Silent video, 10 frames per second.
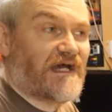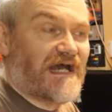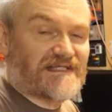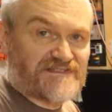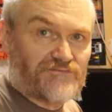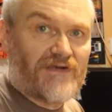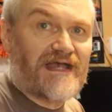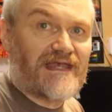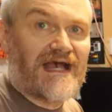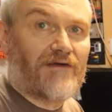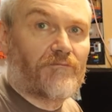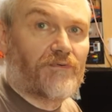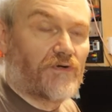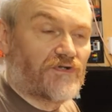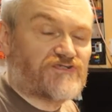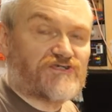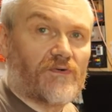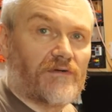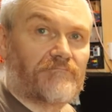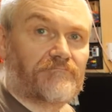has the right output and so on.